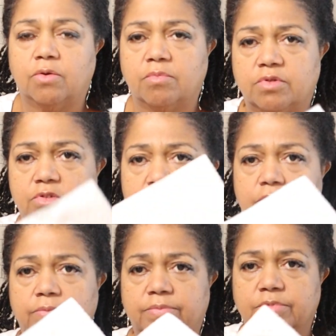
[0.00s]

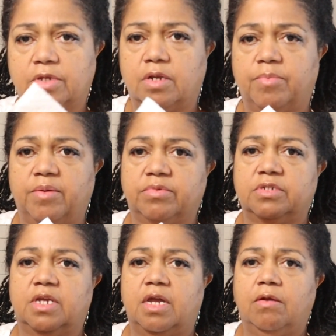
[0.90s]
my
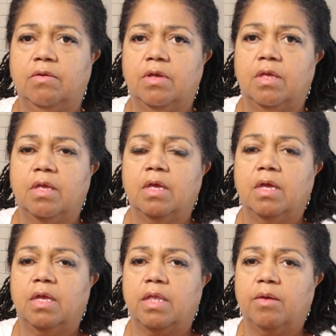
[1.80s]
top,
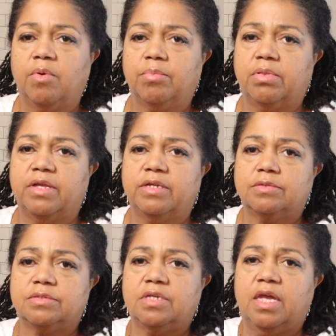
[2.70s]
not
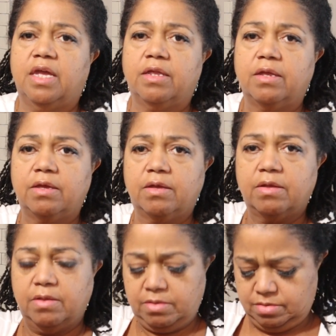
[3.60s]
whatever I'm
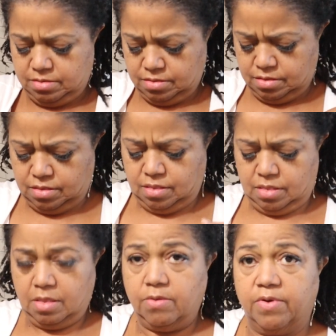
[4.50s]
wearing,
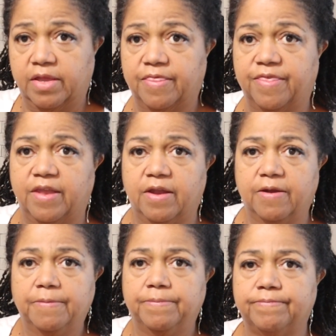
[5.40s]
so that I don't
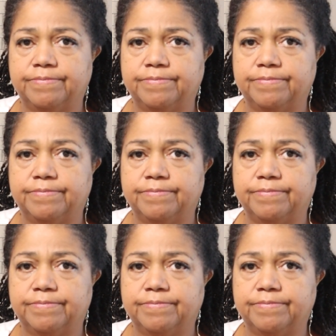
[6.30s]
get